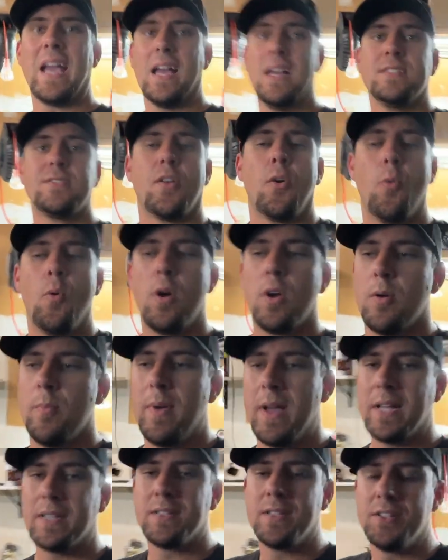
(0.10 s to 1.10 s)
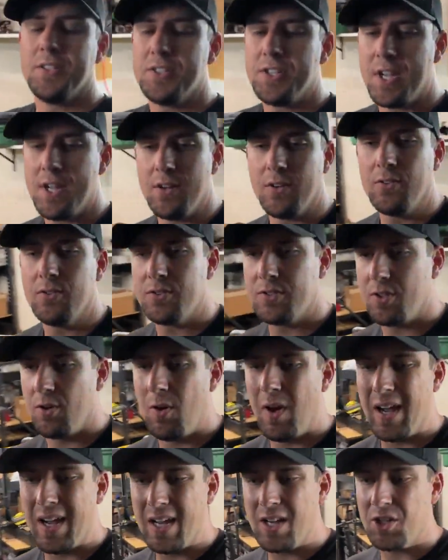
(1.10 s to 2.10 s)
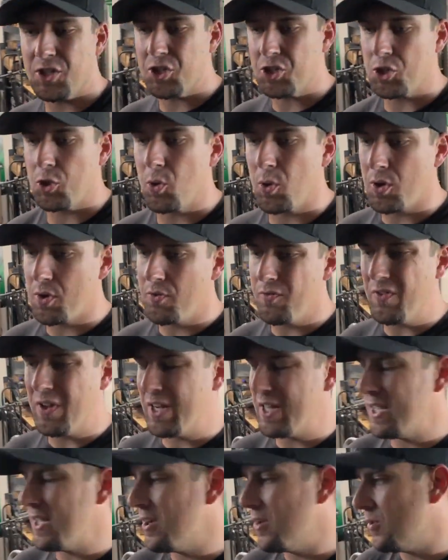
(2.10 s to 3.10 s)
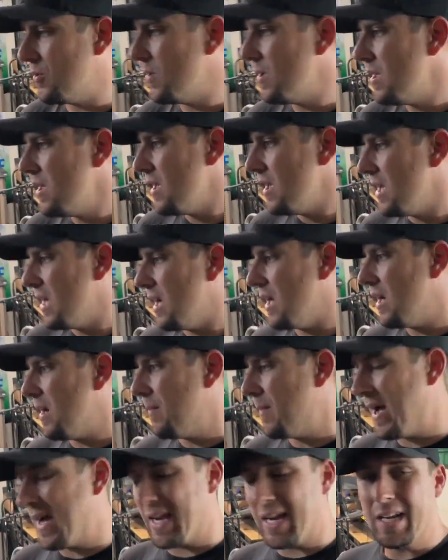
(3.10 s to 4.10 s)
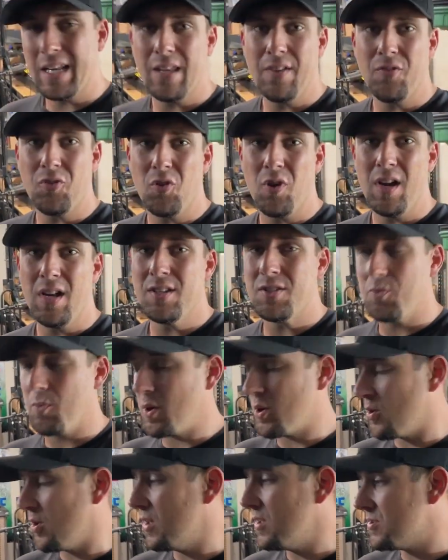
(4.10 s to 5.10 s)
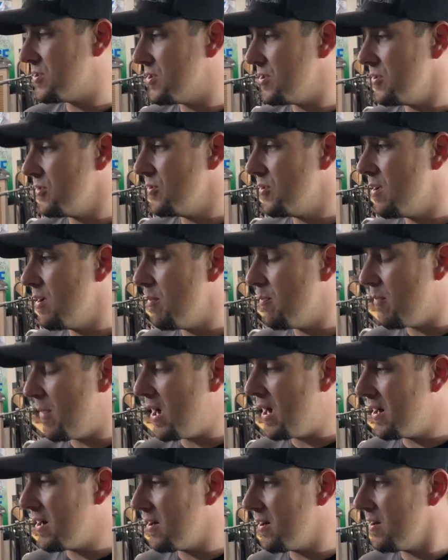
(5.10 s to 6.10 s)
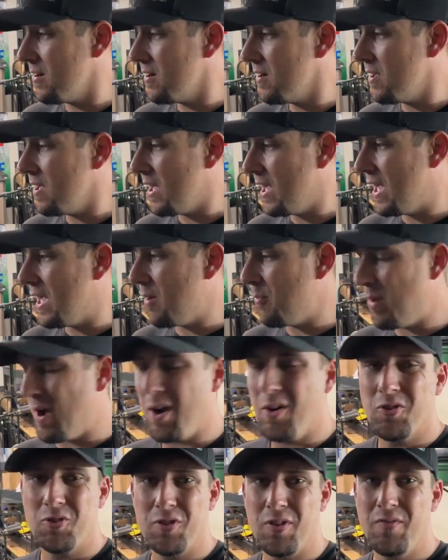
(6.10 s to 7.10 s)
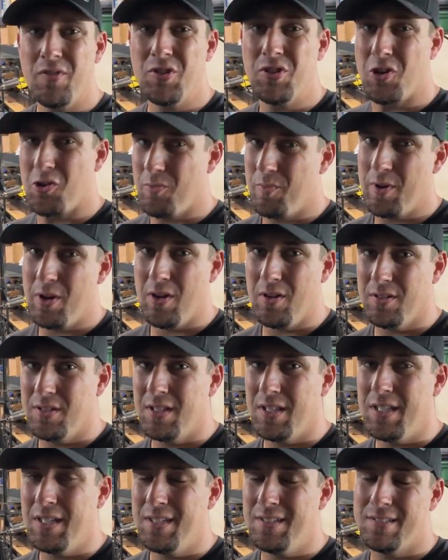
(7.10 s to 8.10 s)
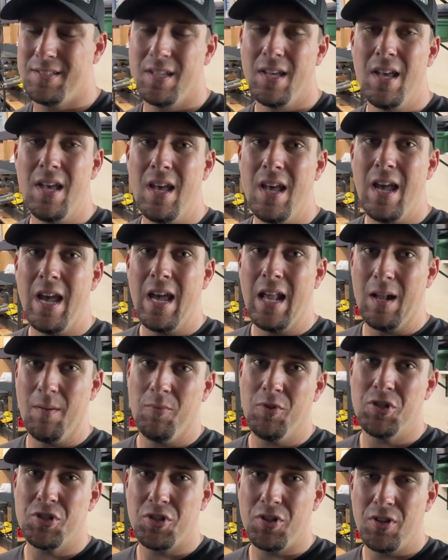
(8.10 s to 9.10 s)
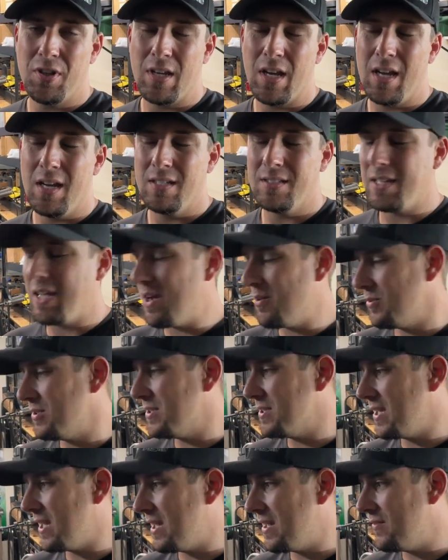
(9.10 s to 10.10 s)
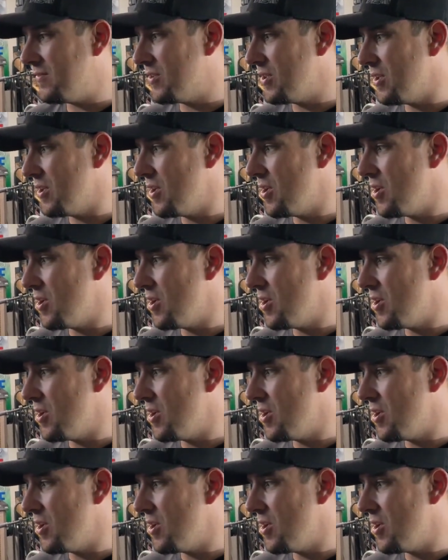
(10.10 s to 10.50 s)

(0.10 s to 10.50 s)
guys, welcome back to the channel. So I got a shorter video. I got to give credit to where credit's due. Meyer at Power Driven turned me on to these, and I'm going to show you guys how we saved